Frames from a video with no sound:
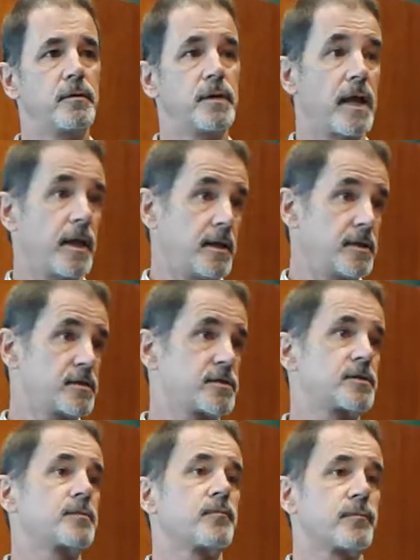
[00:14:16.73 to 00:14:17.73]

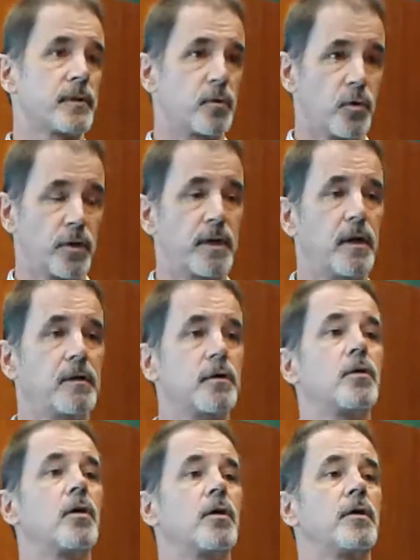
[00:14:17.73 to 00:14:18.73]
days working on
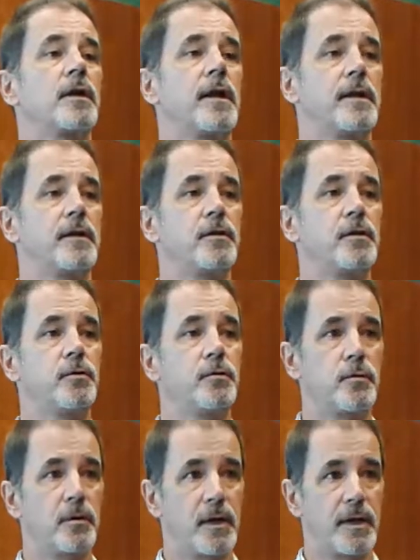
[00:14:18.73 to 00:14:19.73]
your art and you